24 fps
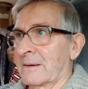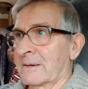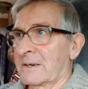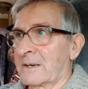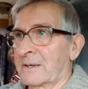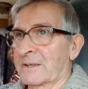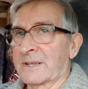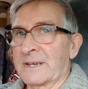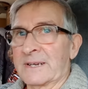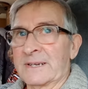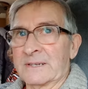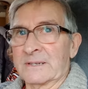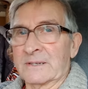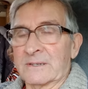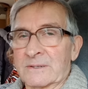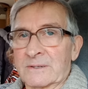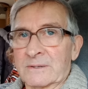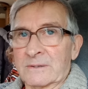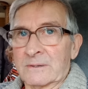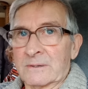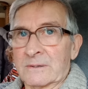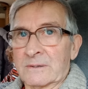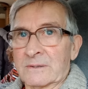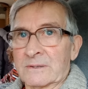do you think
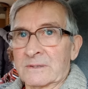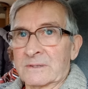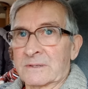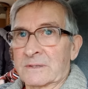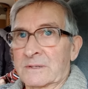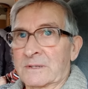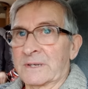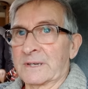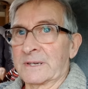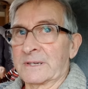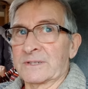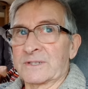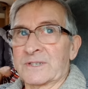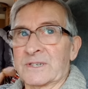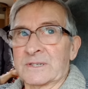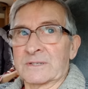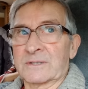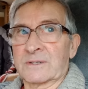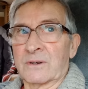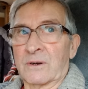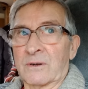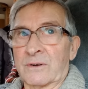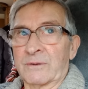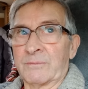
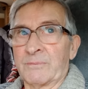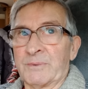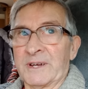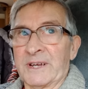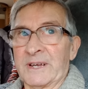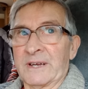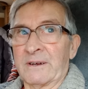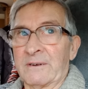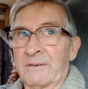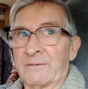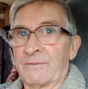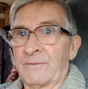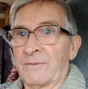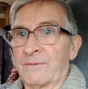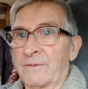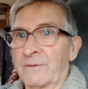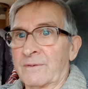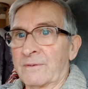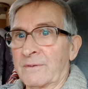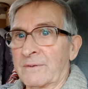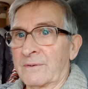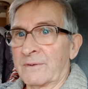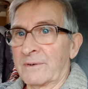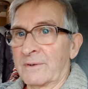she's got a bit of...
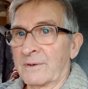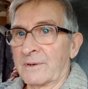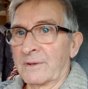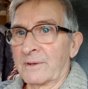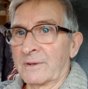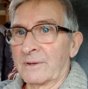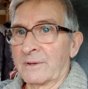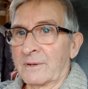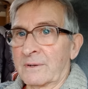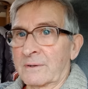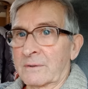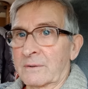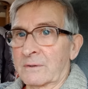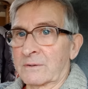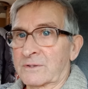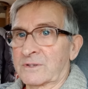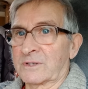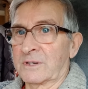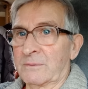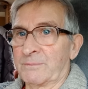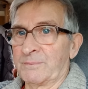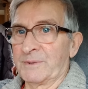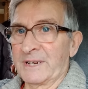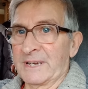Because
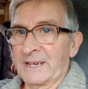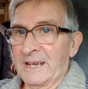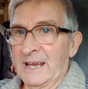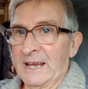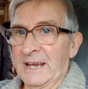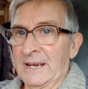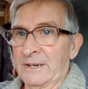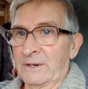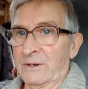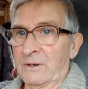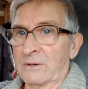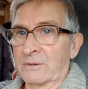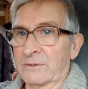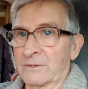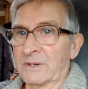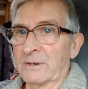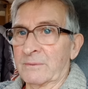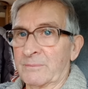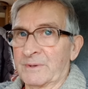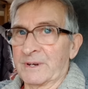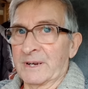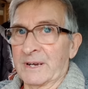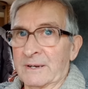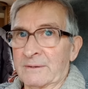she'll be getting on,
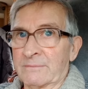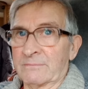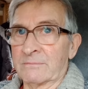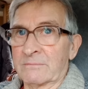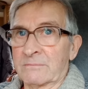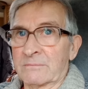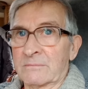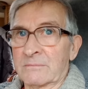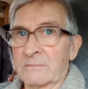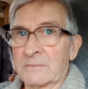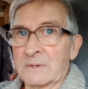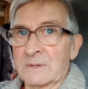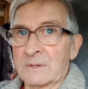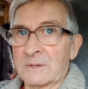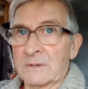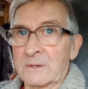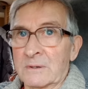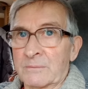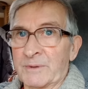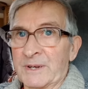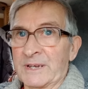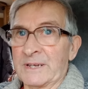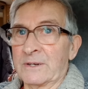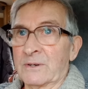you'll be a
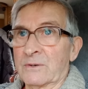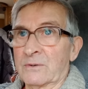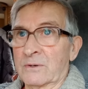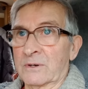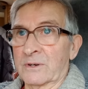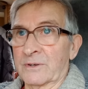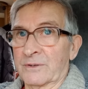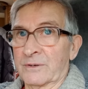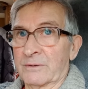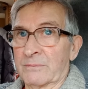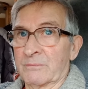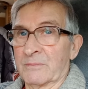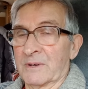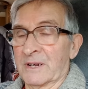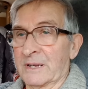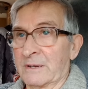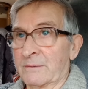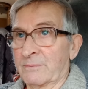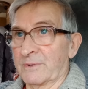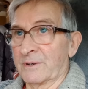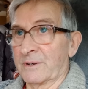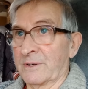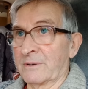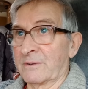bit younger than
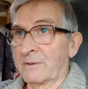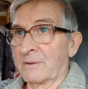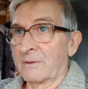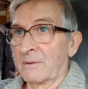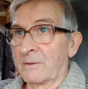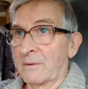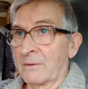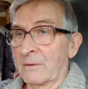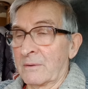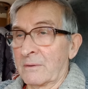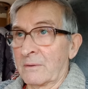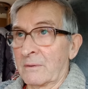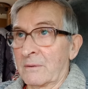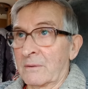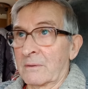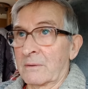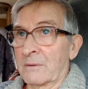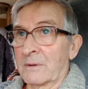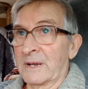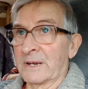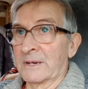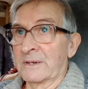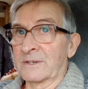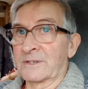me, but
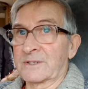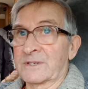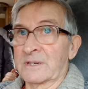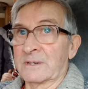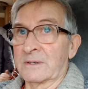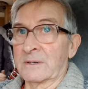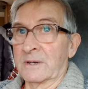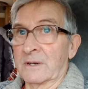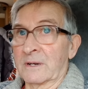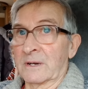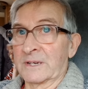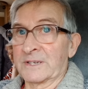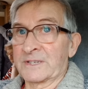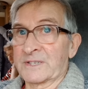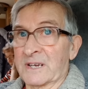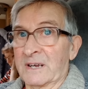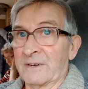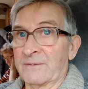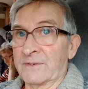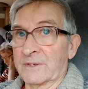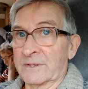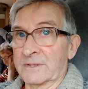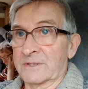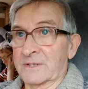in her early
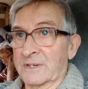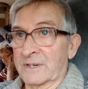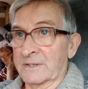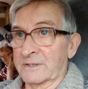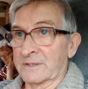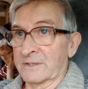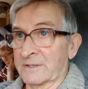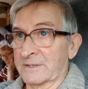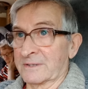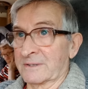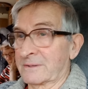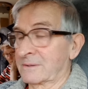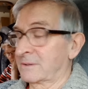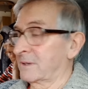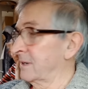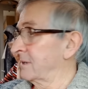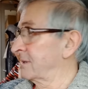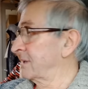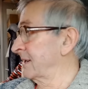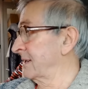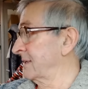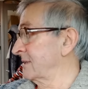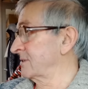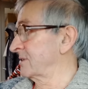70s. And do you
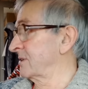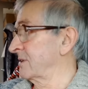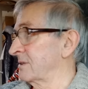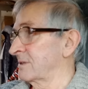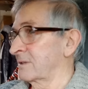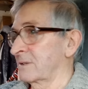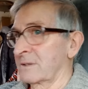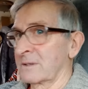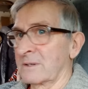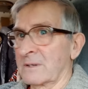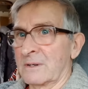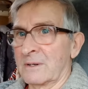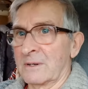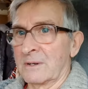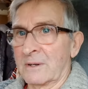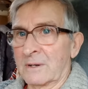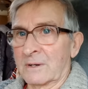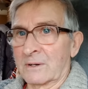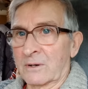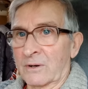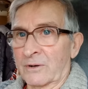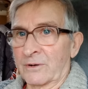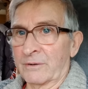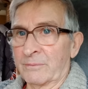think she's
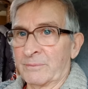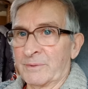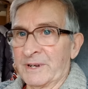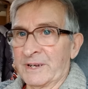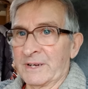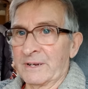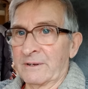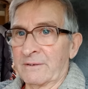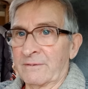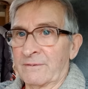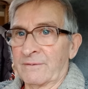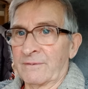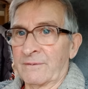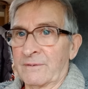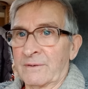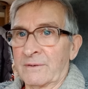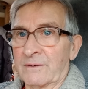got a bit of